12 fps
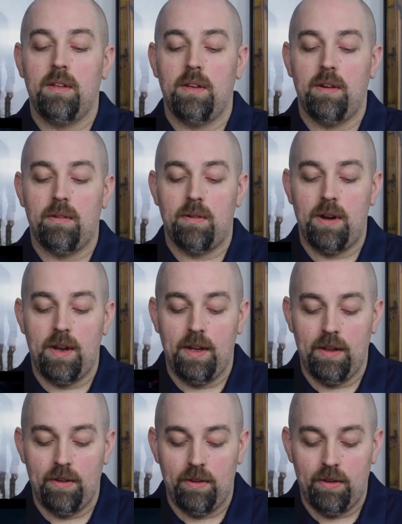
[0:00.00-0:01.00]
All
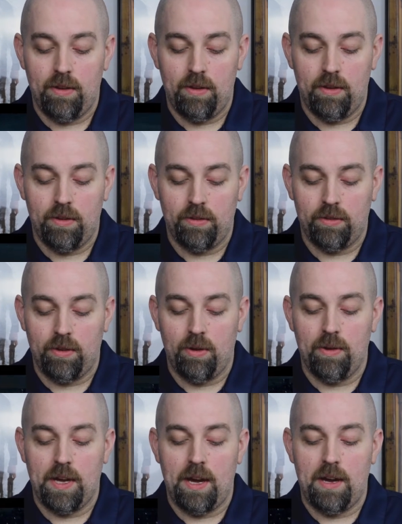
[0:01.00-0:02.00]
right. So
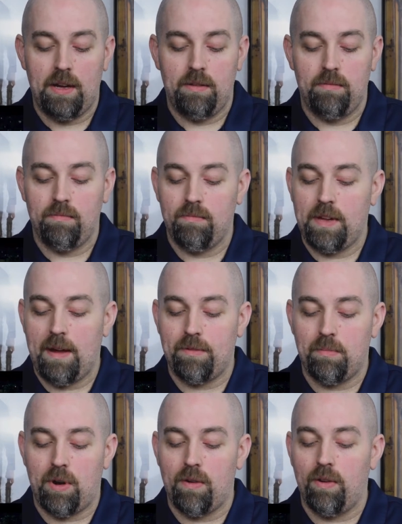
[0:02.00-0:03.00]
we got Captain
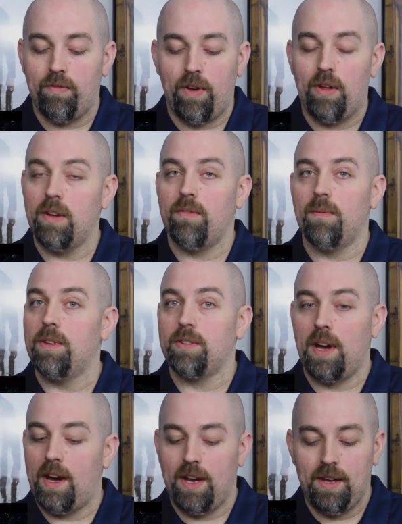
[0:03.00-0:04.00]
Marvel falling from the
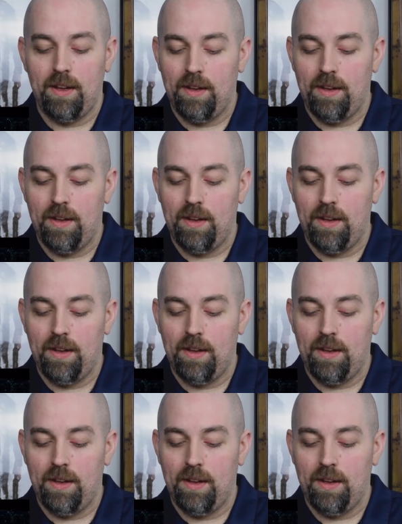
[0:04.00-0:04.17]
sky.